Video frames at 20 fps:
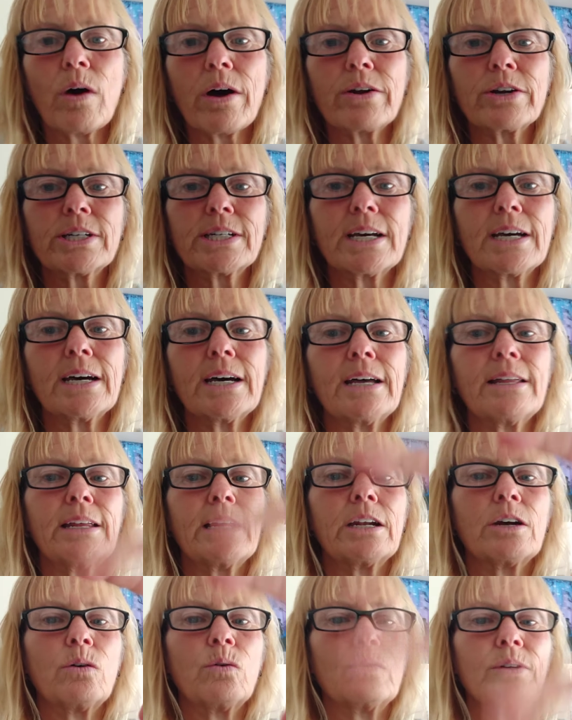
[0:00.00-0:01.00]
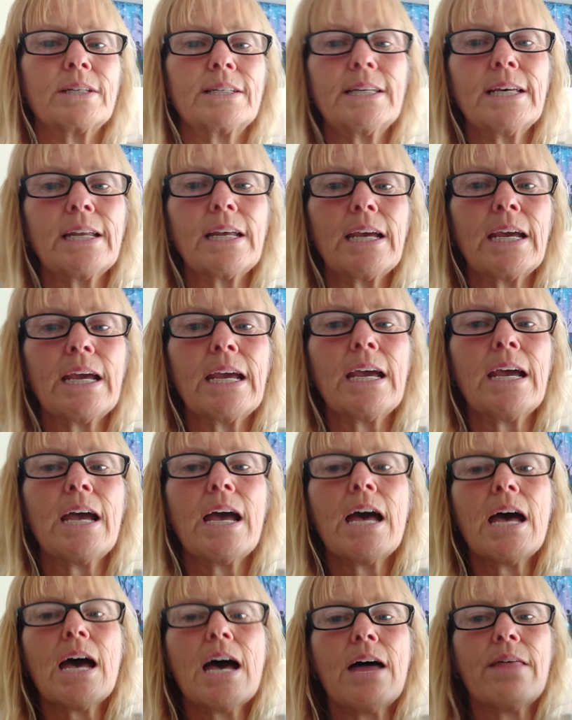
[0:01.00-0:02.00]
watershed, and a whole
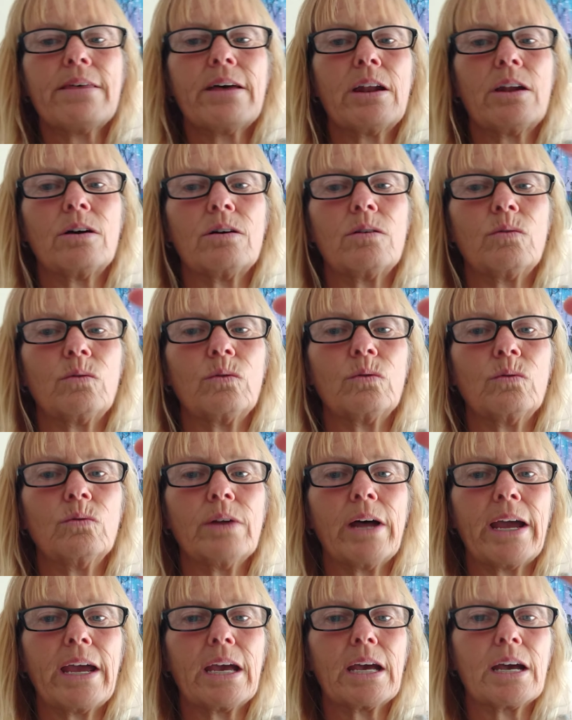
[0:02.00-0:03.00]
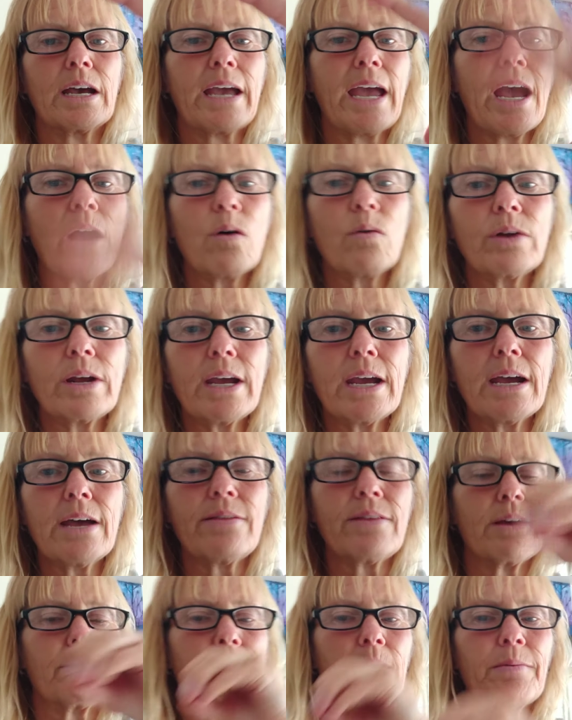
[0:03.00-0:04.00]
city, and then a whole like county,
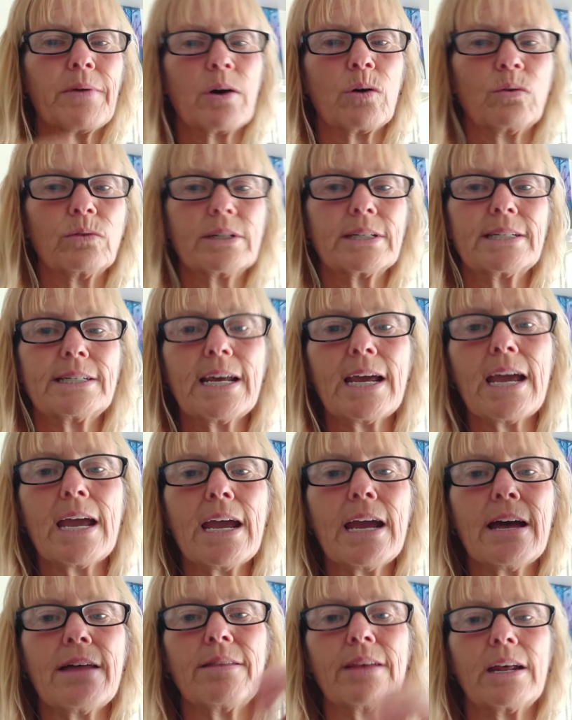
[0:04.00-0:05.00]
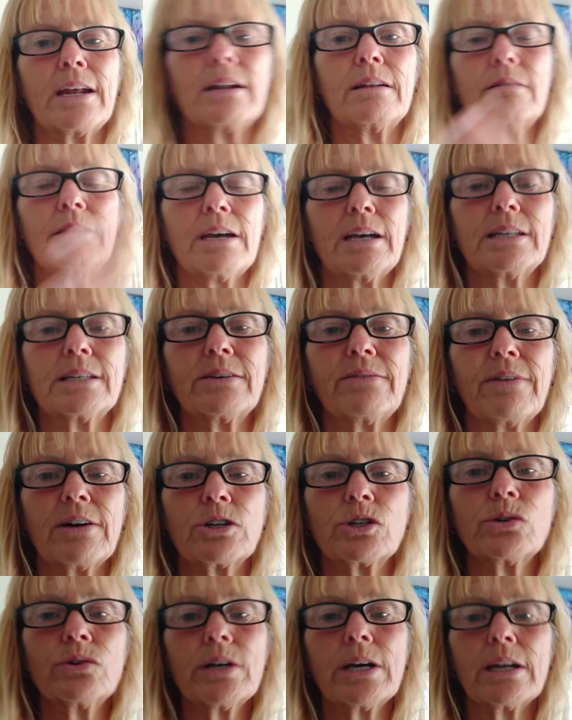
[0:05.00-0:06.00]
and then maybe a whole state, and then it's
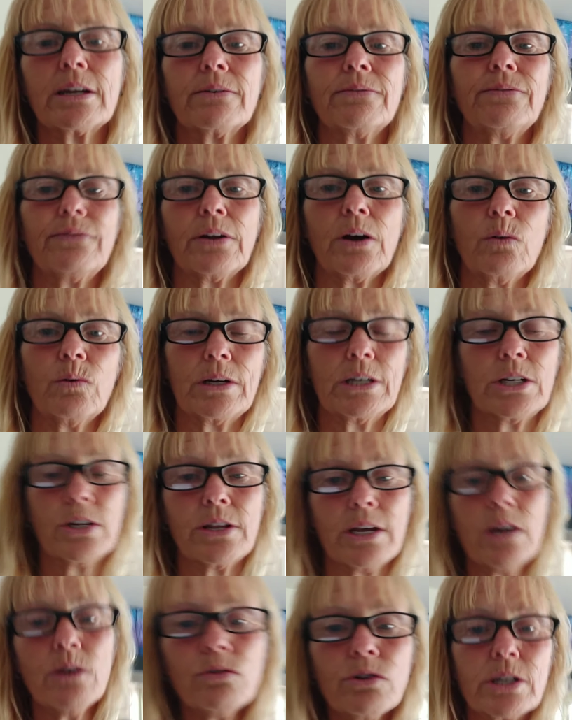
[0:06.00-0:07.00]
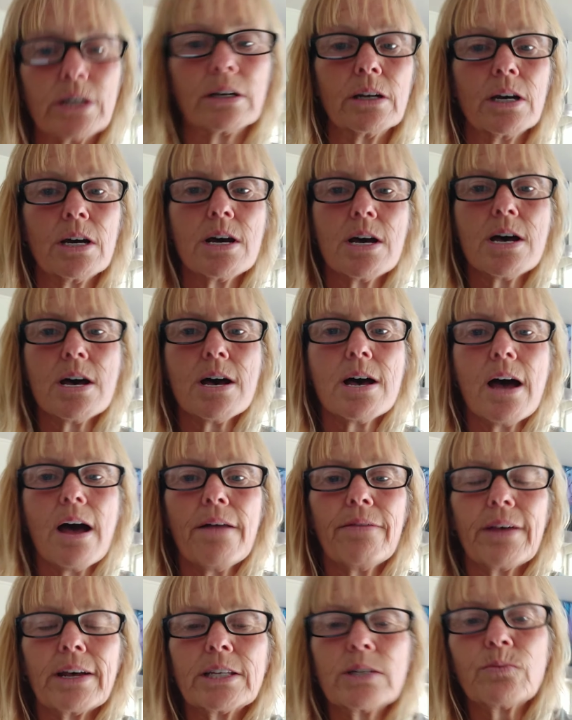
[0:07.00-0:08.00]
eventually going to flow into the ocean.
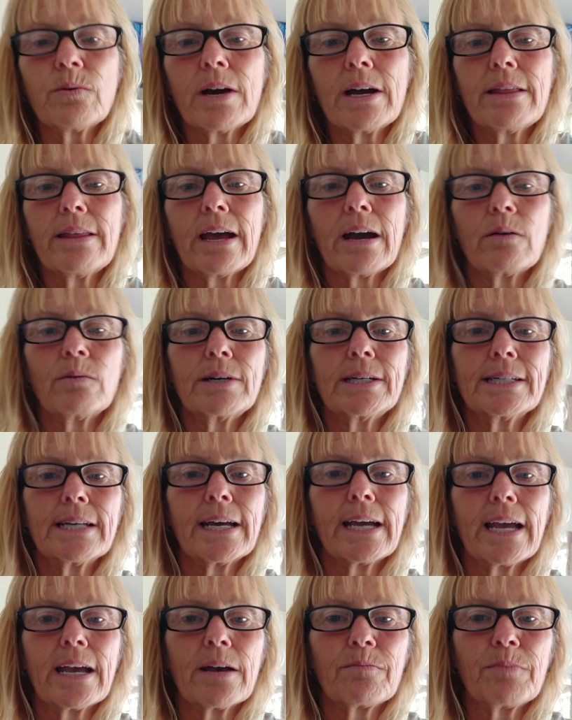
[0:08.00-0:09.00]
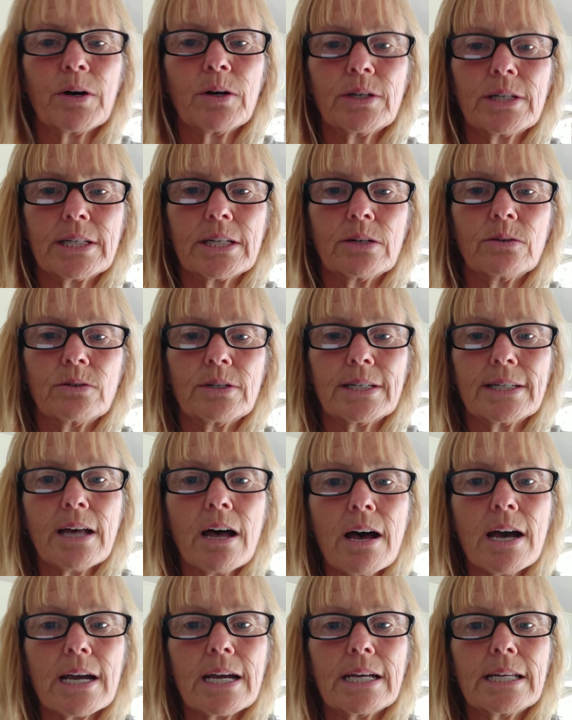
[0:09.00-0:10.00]
That's why they always like post those
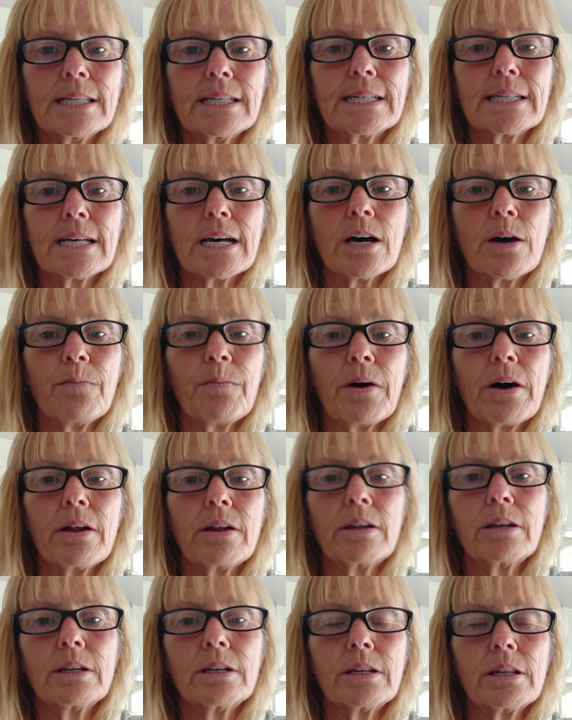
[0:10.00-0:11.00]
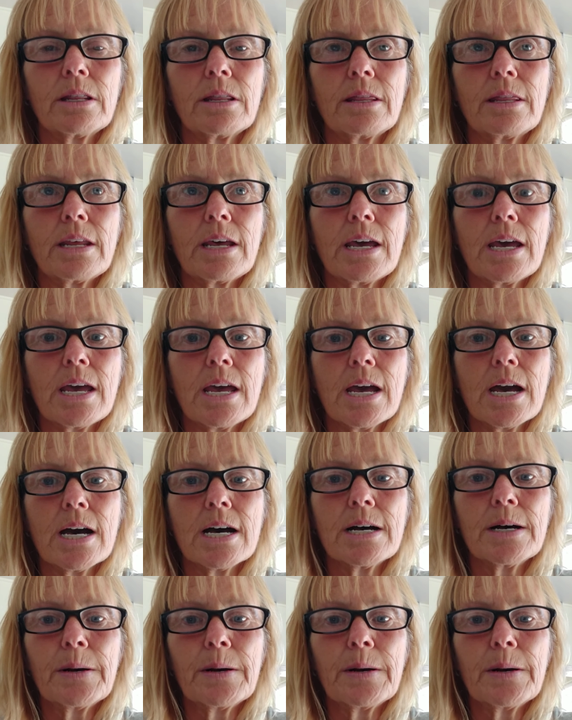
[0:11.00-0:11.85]
signs up on the